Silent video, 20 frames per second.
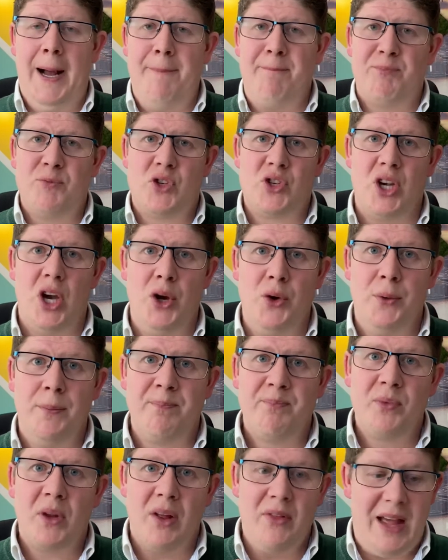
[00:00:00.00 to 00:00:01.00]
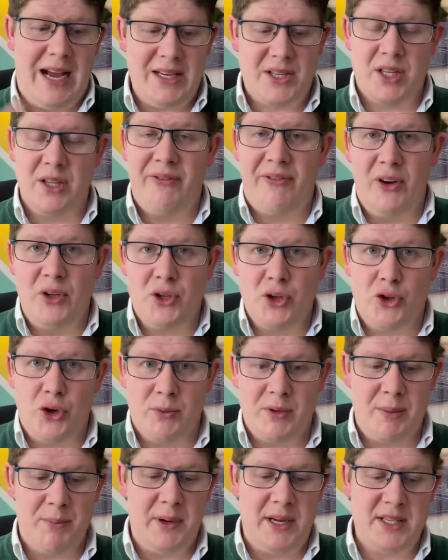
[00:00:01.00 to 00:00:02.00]
So that's the Photoshop
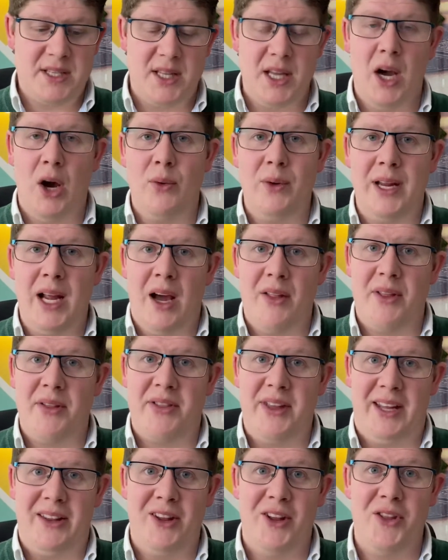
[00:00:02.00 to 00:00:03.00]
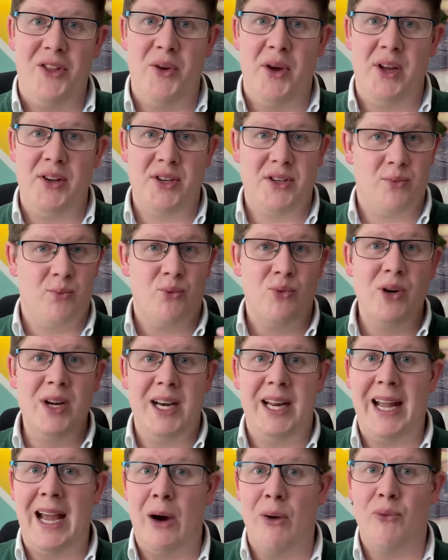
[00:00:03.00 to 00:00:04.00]
templates. The only other thing that is
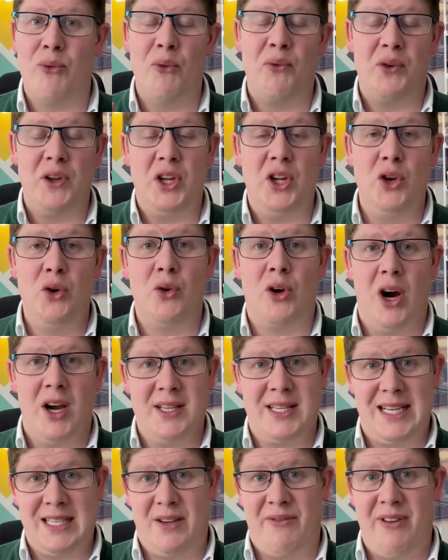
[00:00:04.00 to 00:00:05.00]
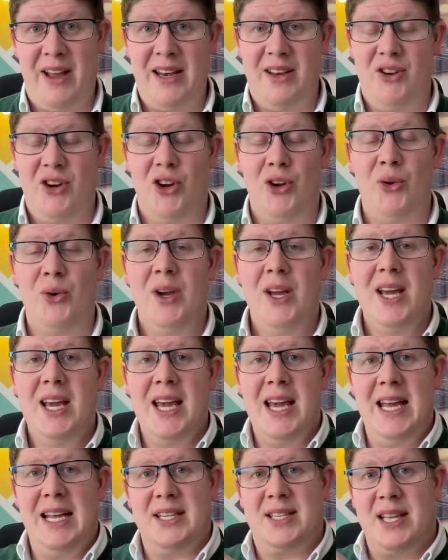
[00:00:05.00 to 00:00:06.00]
really helpful for you guys as a venue
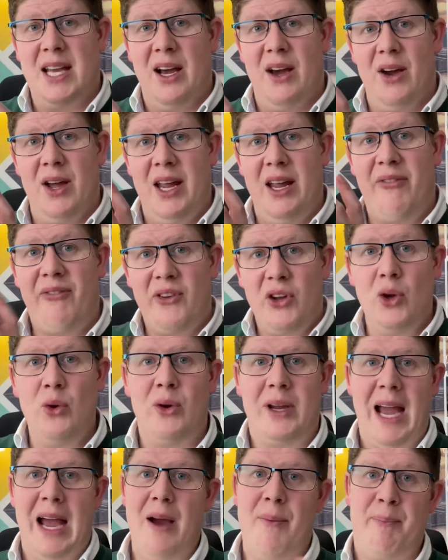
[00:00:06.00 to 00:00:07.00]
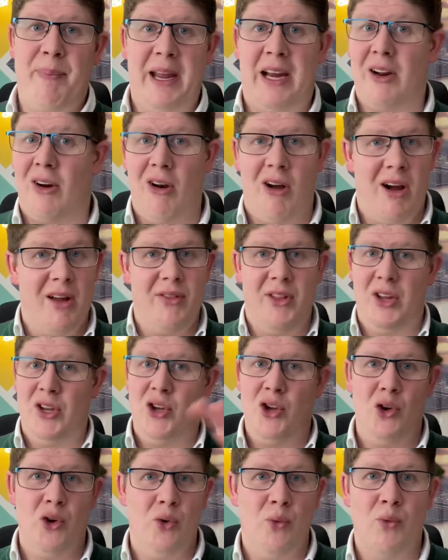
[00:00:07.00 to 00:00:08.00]
is that if you get a big client that
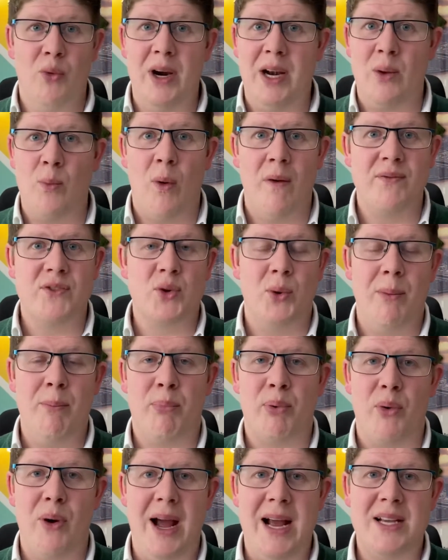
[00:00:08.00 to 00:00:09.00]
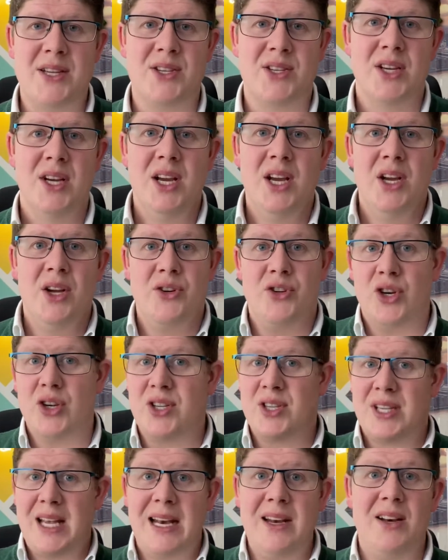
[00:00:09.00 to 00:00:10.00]
you really want to impress,
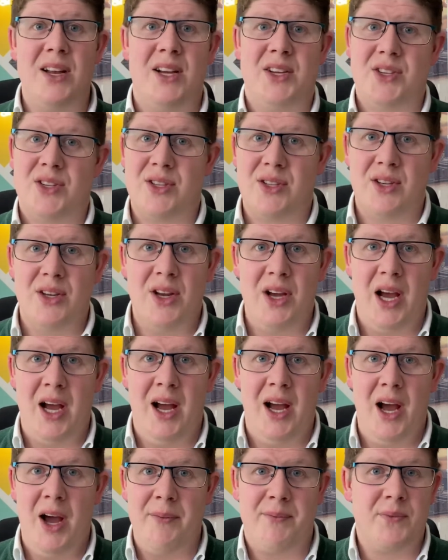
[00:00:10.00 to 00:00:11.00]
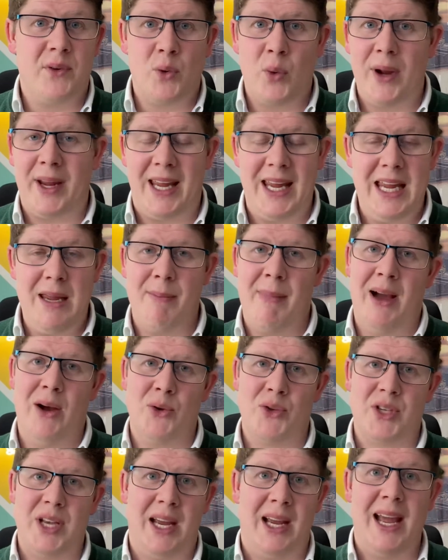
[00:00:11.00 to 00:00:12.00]
just send us a quick email
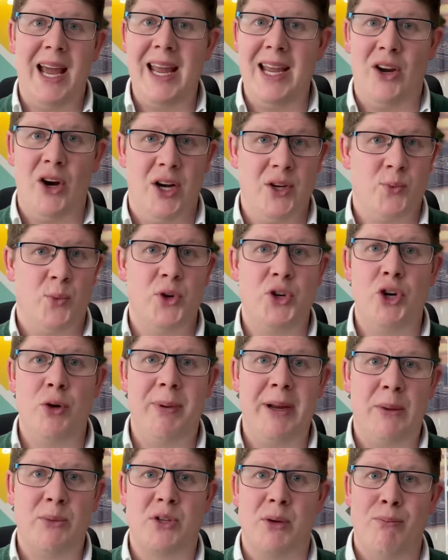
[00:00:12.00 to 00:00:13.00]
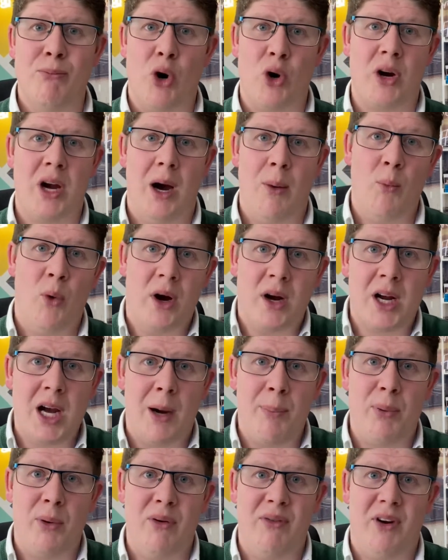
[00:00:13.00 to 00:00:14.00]
saying, hey guys, would you be able to mock up what a
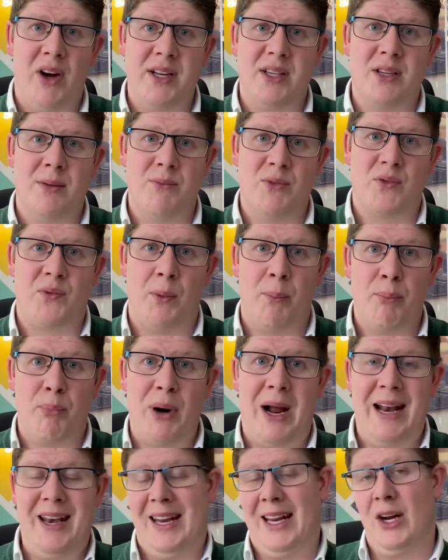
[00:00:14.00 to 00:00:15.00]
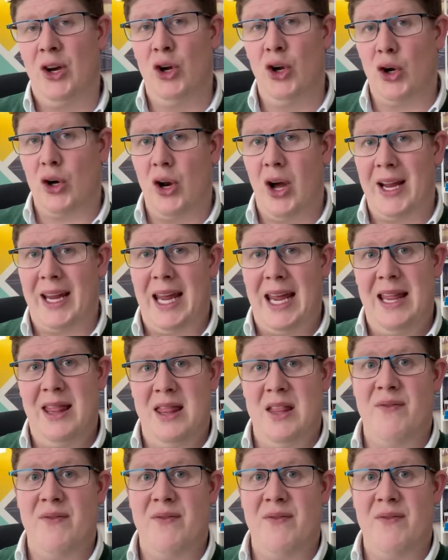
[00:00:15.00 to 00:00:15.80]
couple of items from branding look like in the